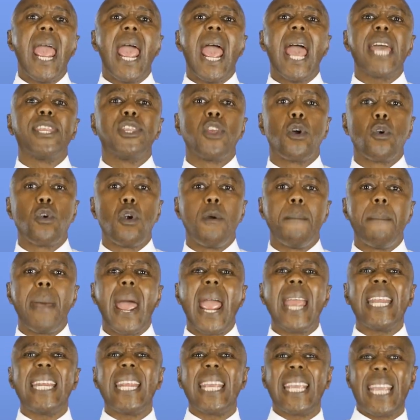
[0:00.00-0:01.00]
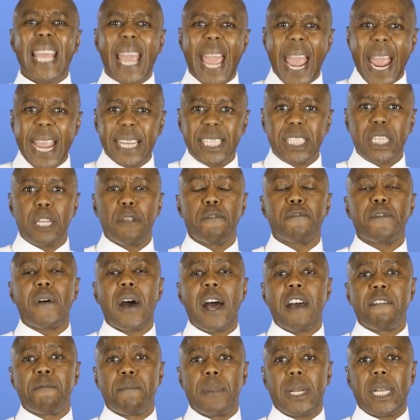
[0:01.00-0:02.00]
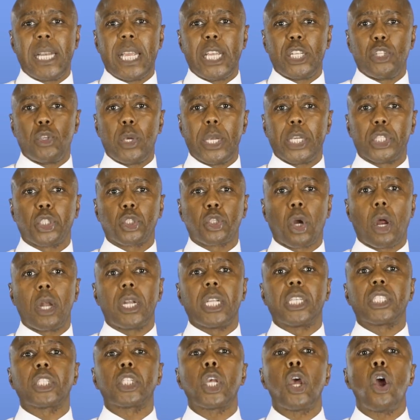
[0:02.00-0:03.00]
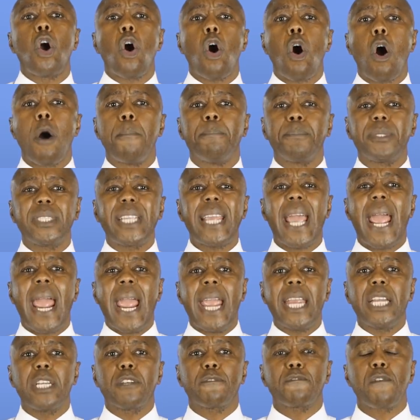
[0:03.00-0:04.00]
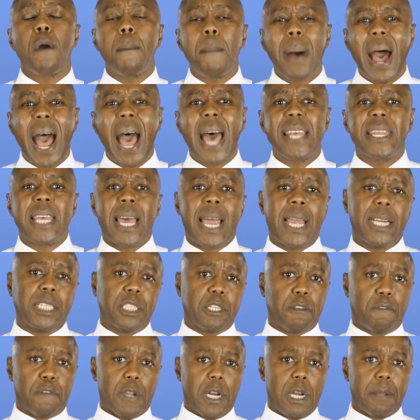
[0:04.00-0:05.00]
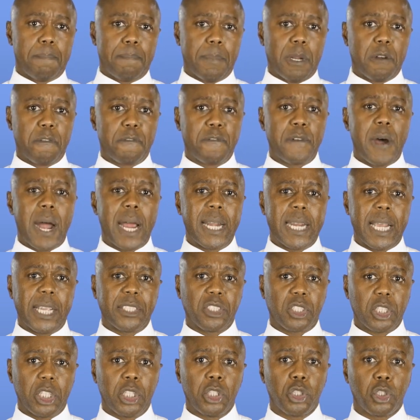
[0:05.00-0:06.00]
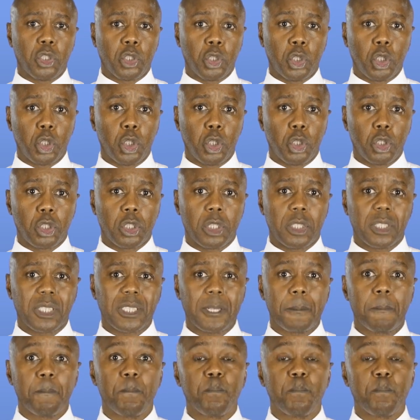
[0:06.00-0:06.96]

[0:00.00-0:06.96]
and the remaining $85 million obtained from other development finance institutions.